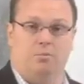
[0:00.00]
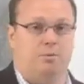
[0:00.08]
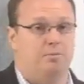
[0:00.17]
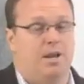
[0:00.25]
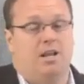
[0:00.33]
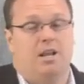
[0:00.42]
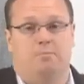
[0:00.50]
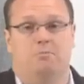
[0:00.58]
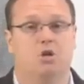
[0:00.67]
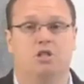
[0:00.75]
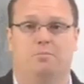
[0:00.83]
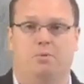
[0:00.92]
depending on
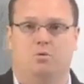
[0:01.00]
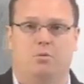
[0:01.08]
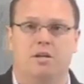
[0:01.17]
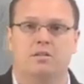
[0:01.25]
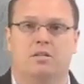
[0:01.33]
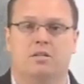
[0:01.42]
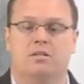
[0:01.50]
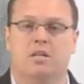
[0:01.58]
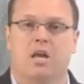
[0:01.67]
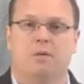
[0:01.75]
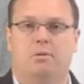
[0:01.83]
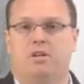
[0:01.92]
multiple reasons,
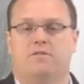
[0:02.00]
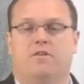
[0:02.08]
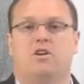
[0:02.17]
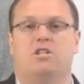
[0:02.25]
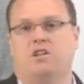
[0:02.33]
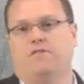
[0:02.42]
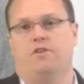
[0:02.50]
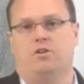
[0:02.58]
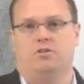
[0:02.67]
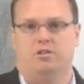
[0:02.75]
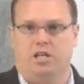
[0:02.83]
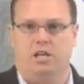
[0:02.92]
but it's very
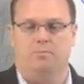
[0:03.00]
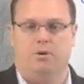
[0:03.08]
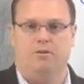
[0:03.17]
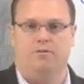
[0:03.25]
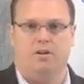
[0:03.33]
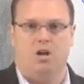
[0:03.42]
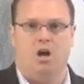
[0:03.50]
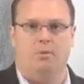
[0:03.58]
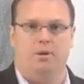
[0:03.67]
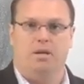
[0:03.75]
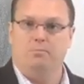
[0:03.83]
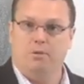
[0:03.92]
difficult to get a perfect
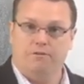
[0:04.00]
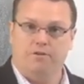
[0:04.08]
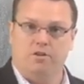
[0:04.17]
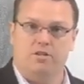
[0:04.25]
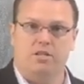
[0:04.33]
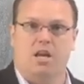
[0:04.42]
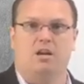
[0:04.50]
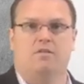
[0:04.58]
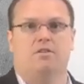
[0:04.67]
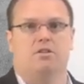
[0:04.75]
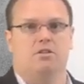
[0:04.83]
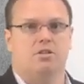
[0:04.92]
omni. But for the sake
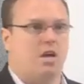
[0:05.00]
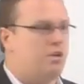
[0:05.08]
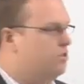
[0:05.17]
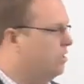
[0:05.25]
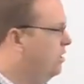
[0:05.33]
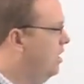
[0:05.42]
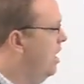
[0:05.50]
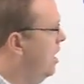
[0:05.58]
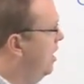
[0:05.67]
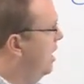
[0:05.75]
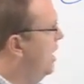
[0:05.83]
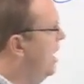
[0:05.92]
of the discussion,
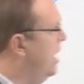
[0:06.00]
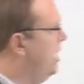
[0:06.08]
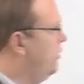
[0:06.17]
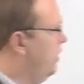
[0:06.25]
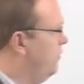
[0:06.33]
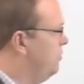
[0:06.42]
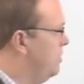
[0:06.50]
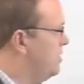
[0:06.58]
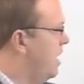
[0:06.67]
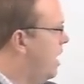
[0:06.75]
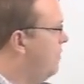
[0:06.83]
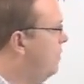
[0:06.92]
anything from the
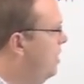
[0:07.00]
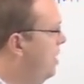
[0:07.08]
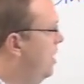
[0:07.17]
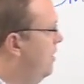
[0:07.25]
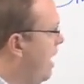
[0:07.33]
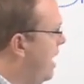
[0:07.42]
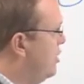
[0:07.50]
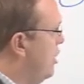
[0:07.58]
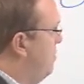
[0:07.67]
top has